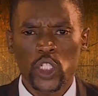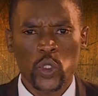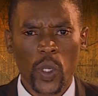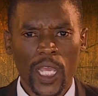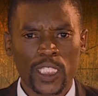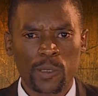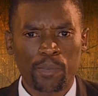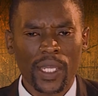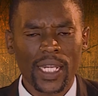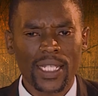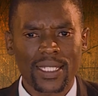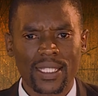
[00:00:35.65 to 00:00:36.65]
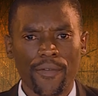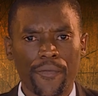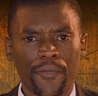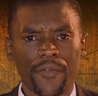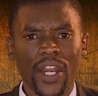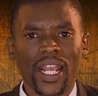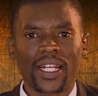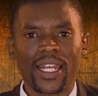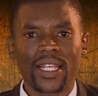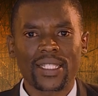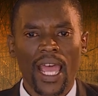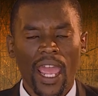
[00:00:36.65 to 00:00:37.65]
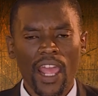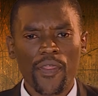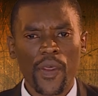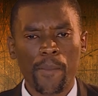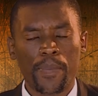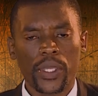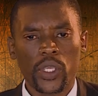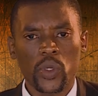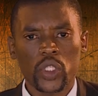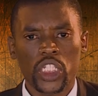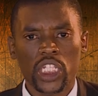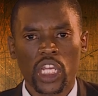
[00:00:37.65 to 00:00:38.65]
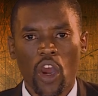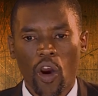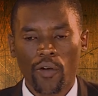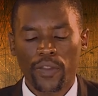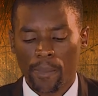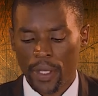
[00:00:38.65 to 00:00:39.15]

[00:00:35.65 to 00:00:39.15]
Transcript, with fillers: to experience the fragrance and the beauty of the